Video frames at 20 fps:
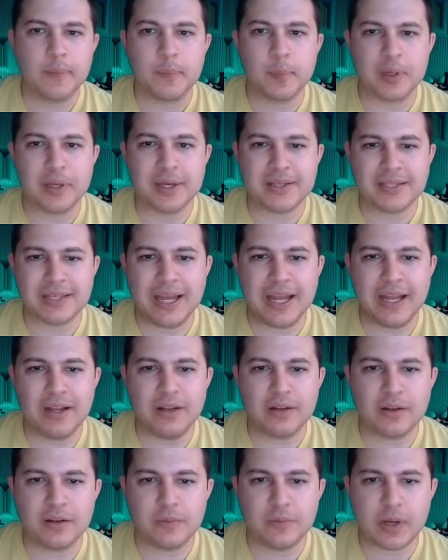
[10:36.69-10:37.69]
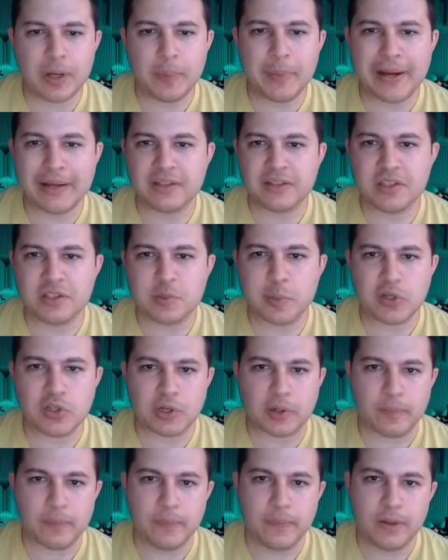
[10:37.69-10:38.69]
Because again, come back to this
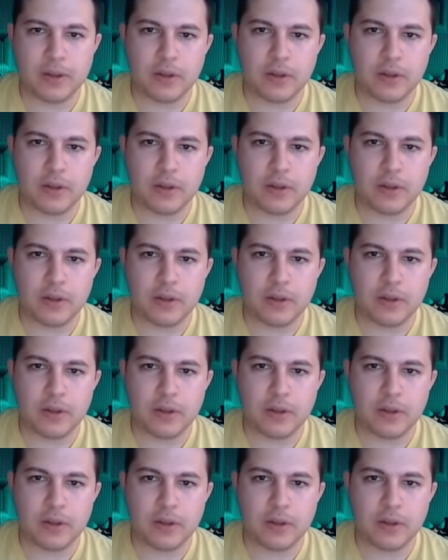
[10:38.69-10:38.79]
bishop.